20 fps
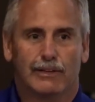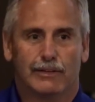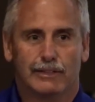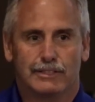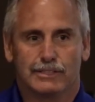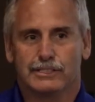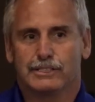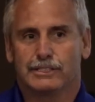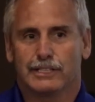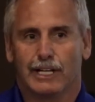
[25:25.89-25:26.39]
The
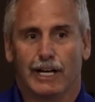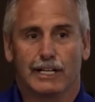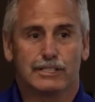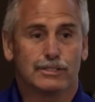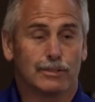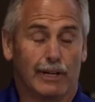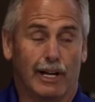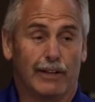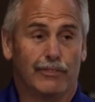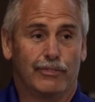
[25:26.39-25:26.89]

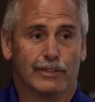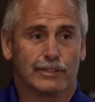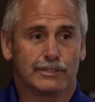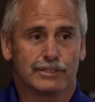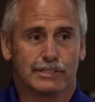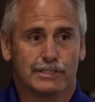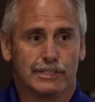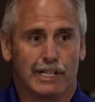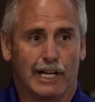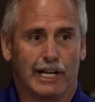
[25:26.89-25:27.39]
Saskatchewan, I feel
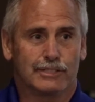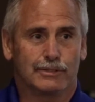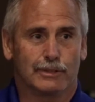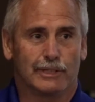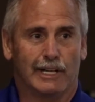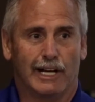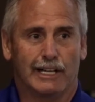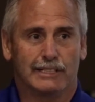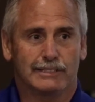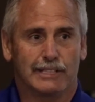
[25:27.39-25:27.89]

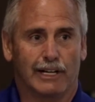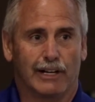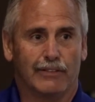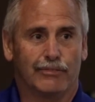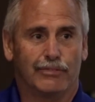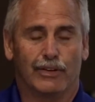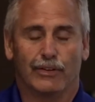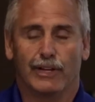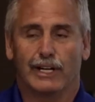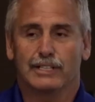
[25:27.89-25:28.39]
Saskatchewan has that. I
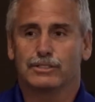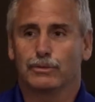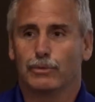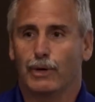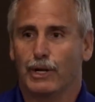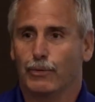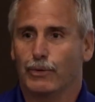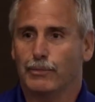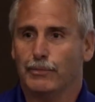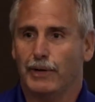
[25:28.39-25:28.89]
feel that's the
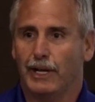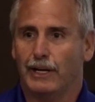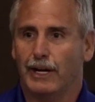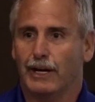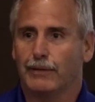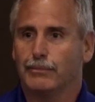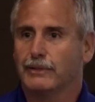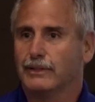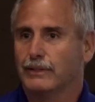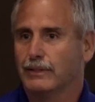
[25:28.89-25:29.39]
way we're made
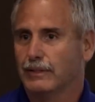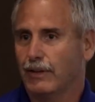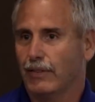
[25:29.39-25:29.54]
up.